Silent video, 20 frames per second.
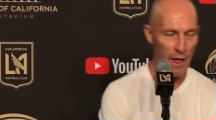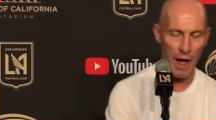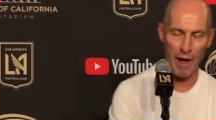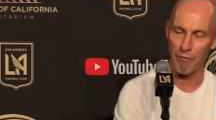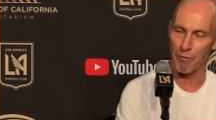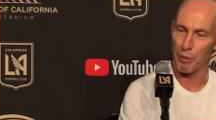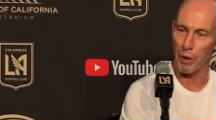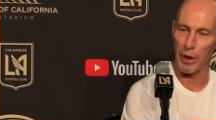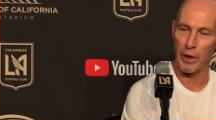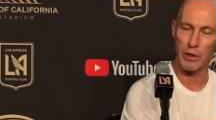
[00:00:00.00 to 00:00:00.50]

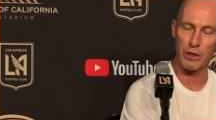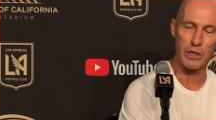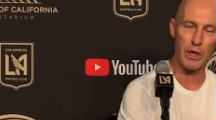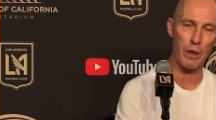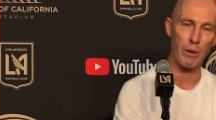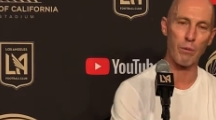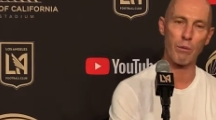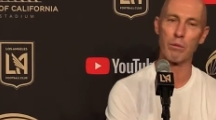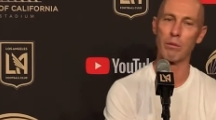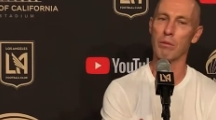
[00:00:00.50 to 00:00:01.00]
have players
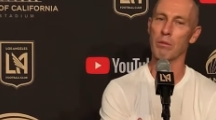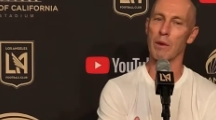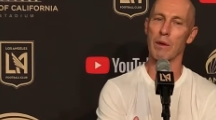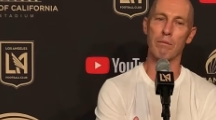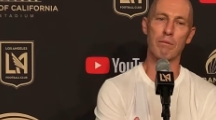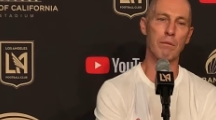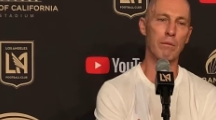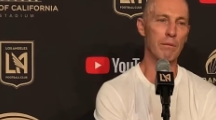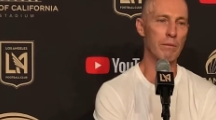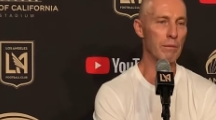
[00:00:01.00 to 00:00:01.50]
that
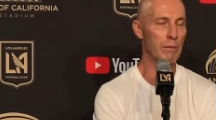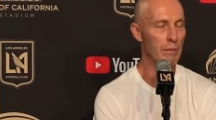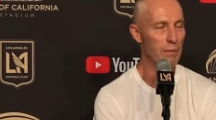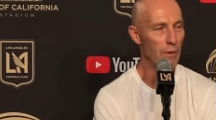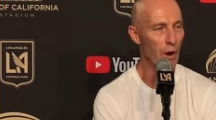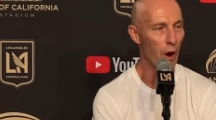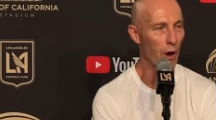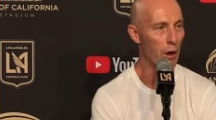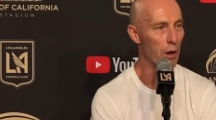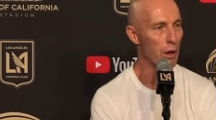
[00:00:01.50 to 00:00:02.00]

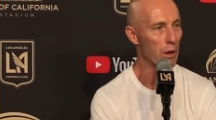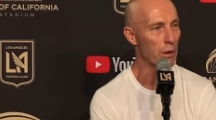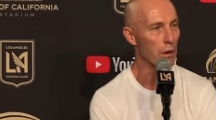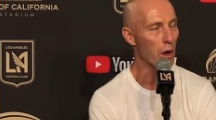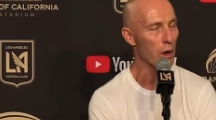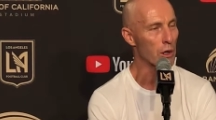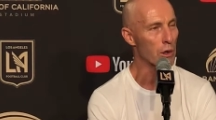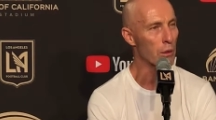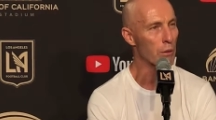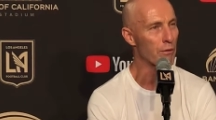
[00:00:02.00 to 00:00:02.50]
our,
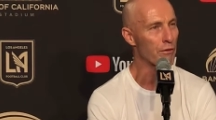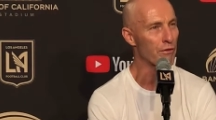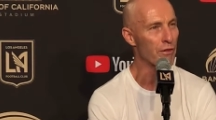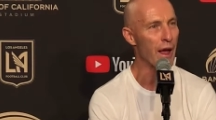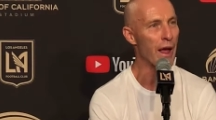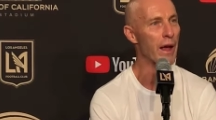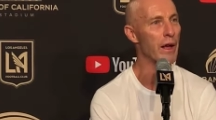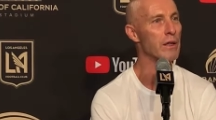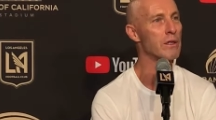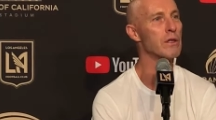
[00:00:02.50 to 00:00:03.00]
our
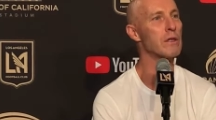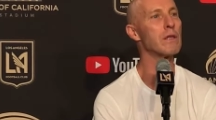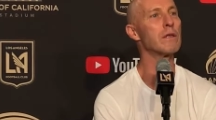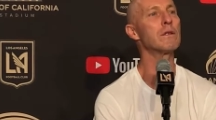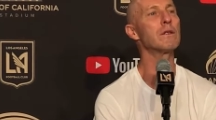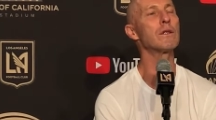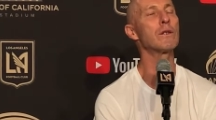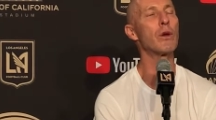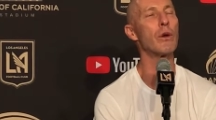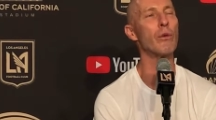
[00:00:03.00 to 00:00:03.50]

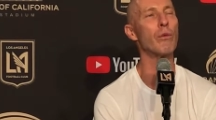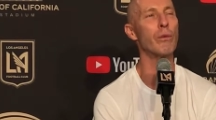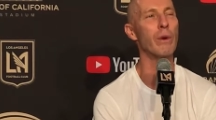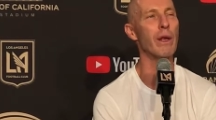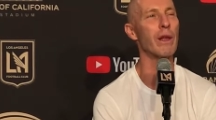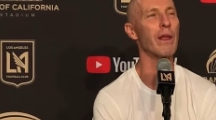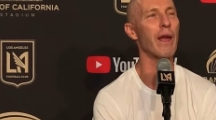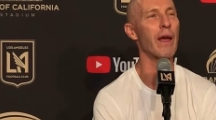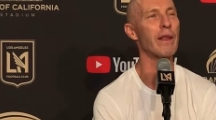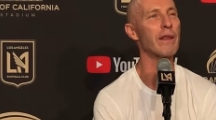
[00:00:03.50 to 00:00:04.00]
fans could
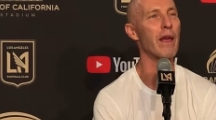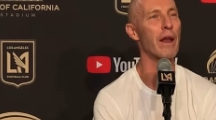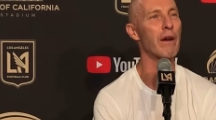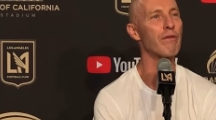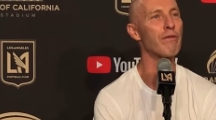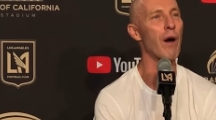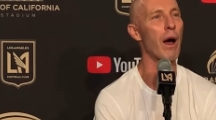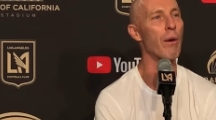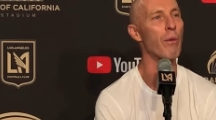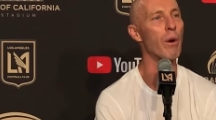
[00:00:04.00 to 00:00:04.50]
really
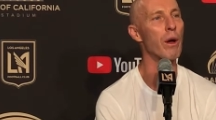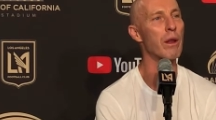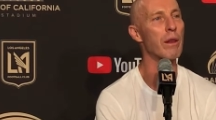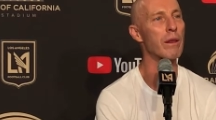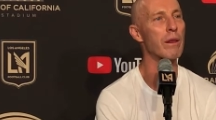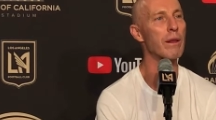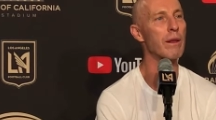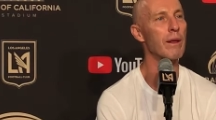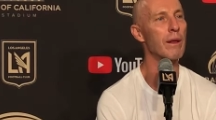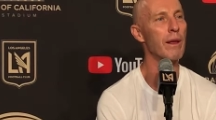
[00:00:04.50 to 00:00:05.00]
identify
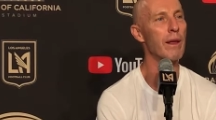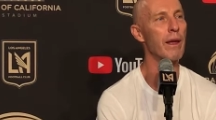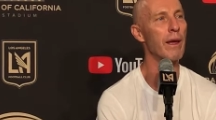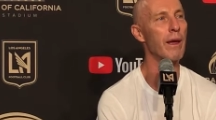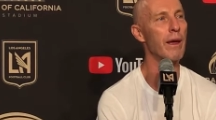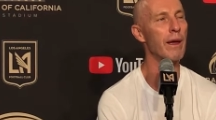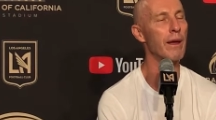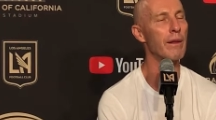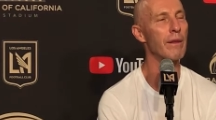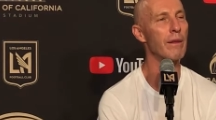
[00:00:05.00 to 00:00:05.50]
with.
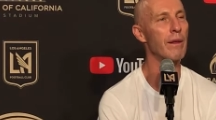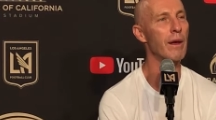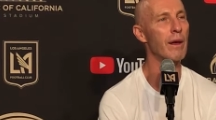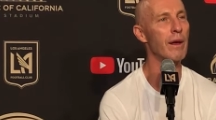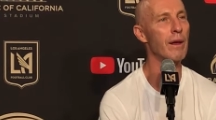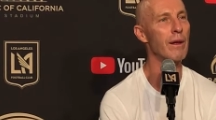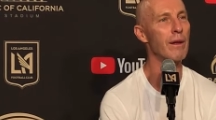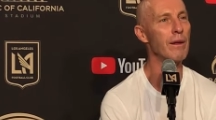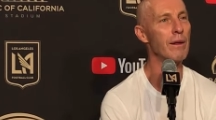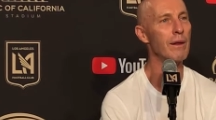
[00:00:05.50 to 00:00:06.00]
And
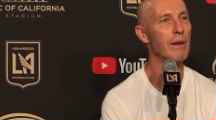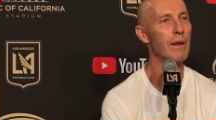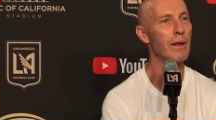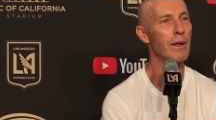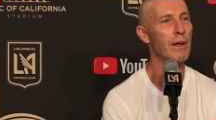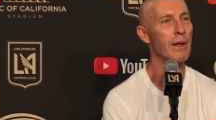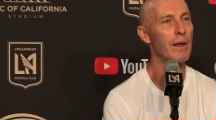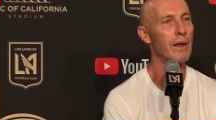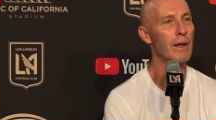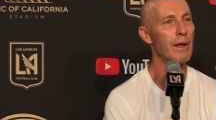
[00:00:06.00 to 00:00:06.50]
uh,
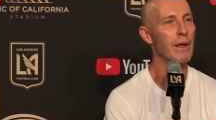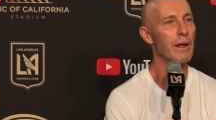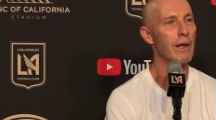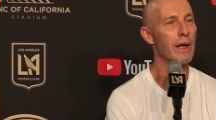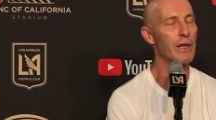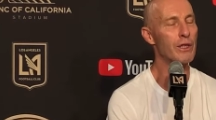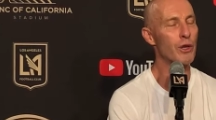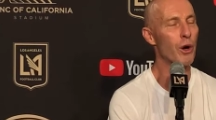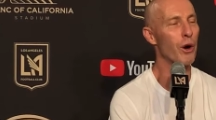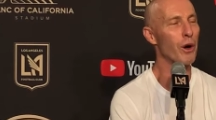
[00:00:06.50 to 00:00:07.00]

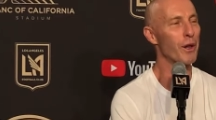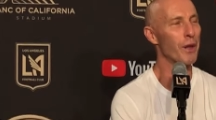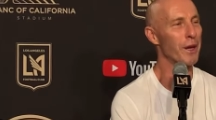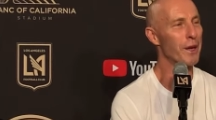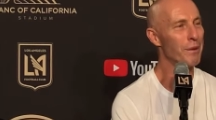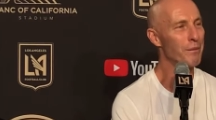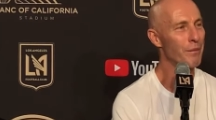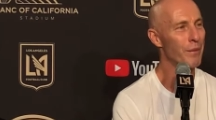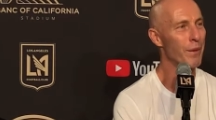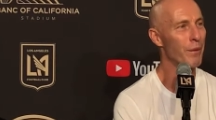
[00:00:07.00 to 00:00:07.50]
it's
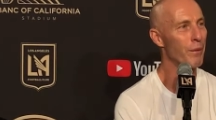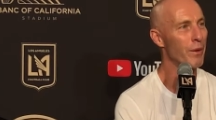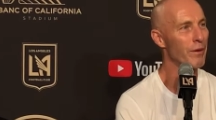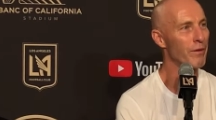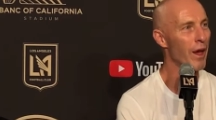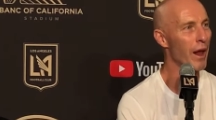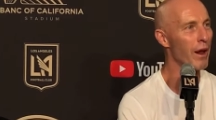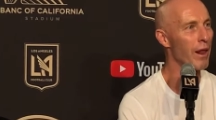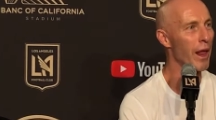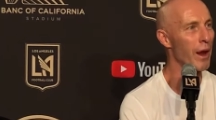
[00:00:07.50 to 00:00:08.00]
early.
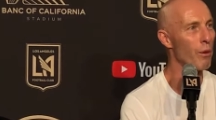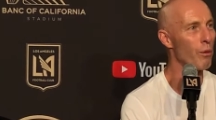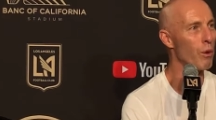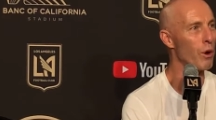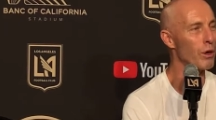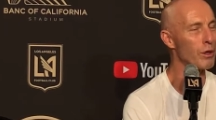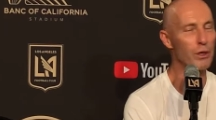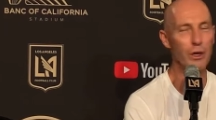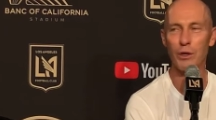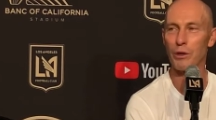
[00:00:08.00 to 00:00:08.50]
We've got a lot of
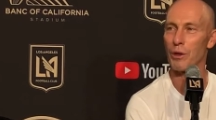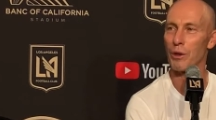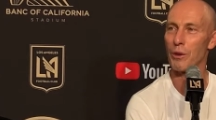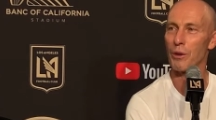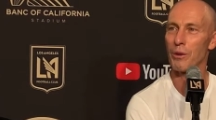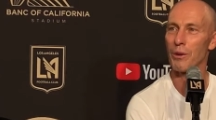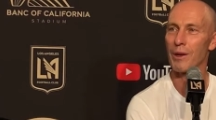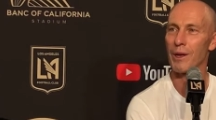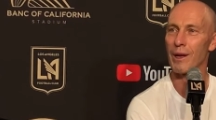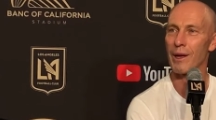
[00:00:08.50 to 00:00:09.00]
work to
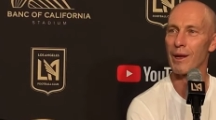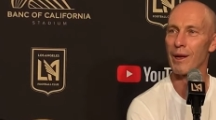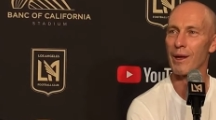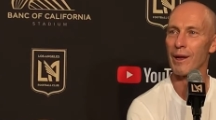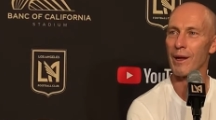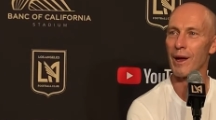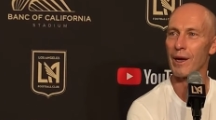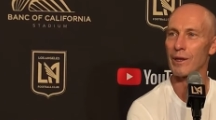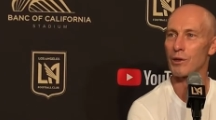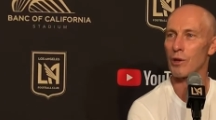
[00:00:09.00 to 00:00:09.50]
do.
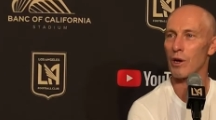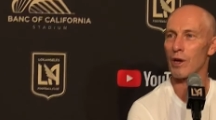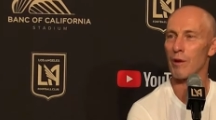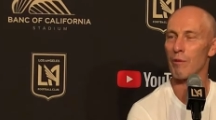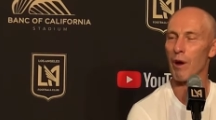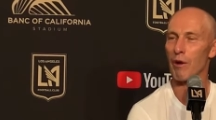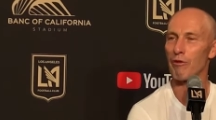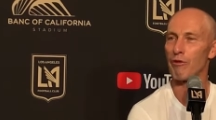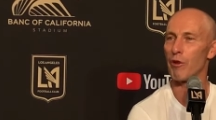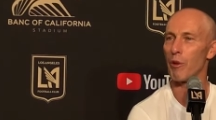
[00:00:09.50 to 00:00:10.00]
Uh, I talk
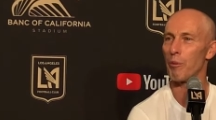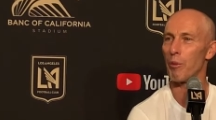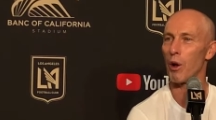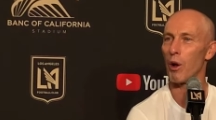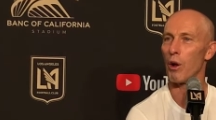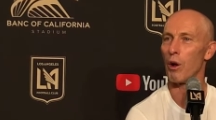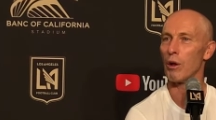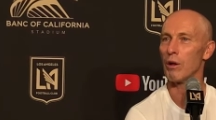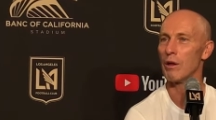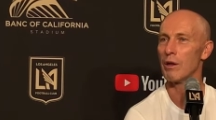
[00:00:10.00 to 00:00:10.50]
about
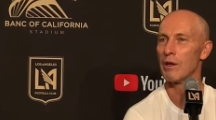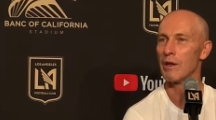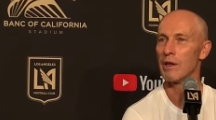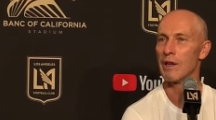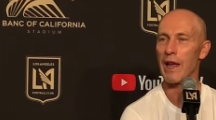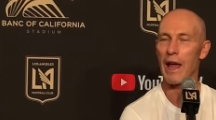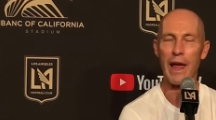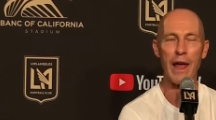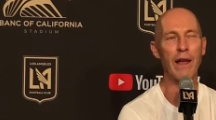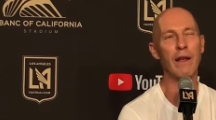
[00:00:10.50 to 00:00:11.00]
football
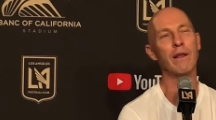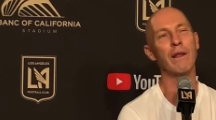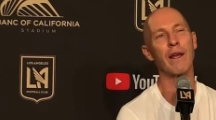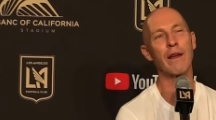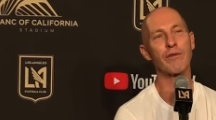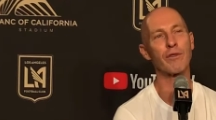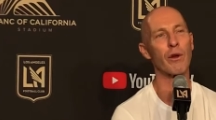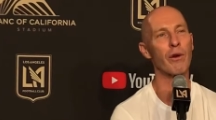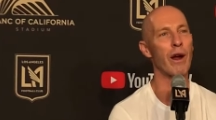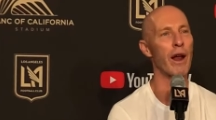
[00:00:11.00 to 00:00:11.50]

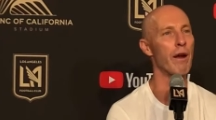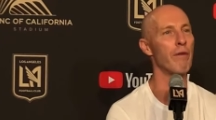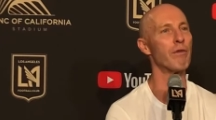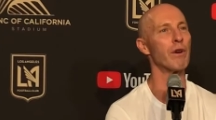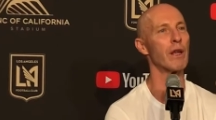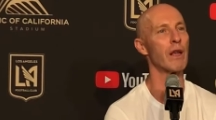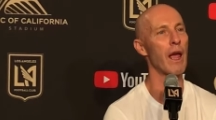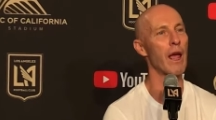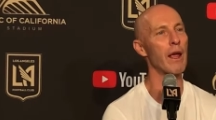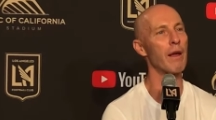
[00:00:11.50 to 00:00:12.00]
after
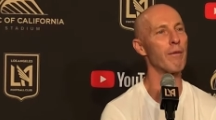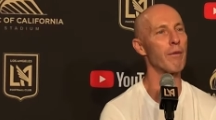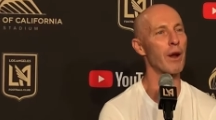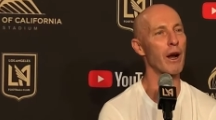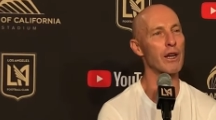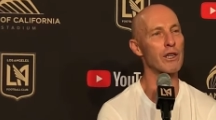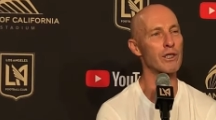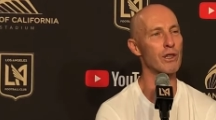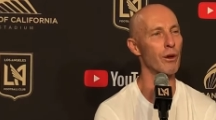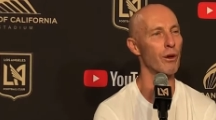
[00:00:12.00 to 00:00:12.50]
every game
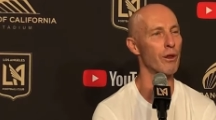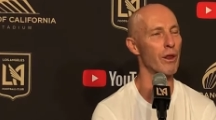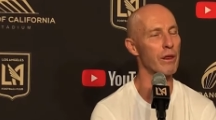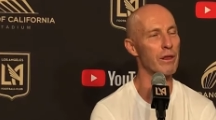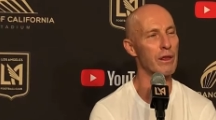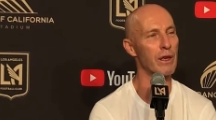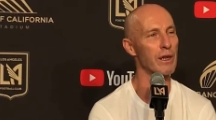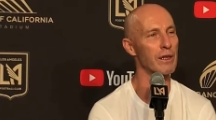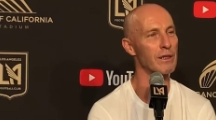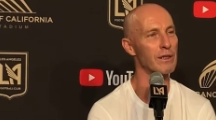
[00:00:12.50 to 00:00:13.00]
and I see all the
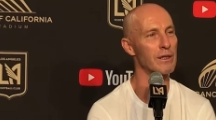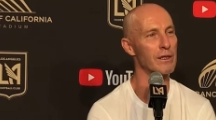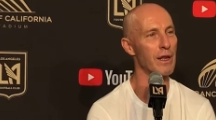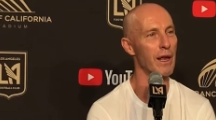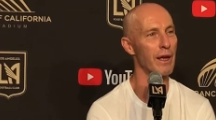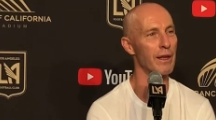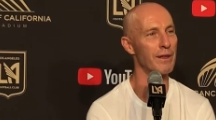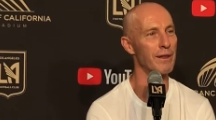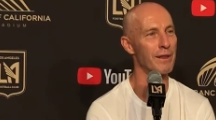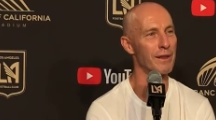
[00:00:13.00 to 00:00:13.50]
things
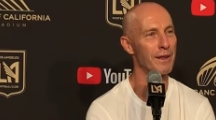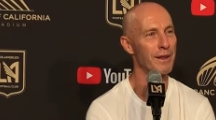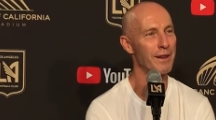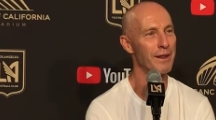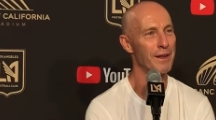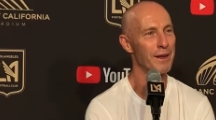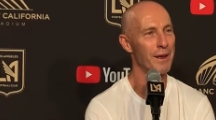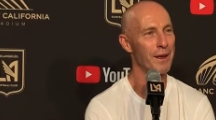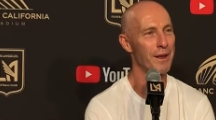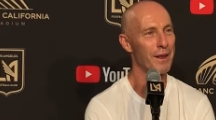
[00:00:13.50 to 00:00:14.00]
that
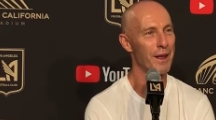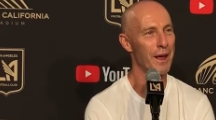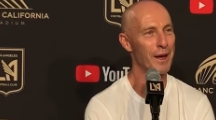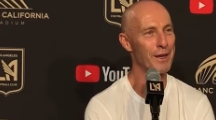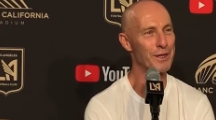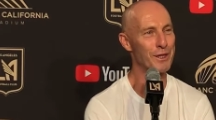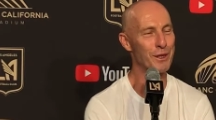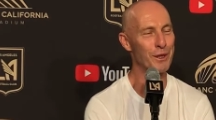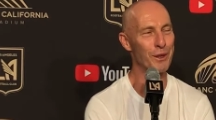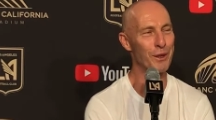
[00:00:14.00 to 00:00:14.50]

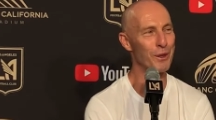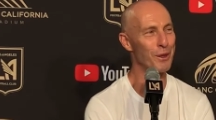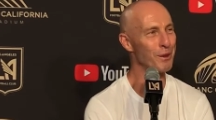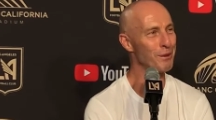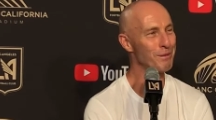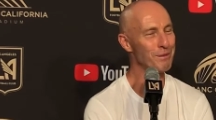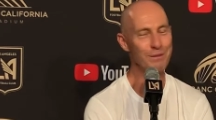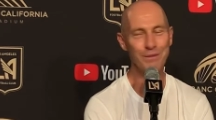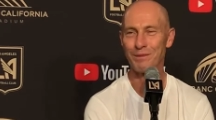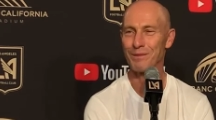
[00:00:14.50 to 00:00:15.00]
I
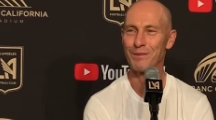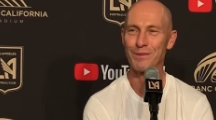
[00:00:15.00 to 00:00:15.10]
still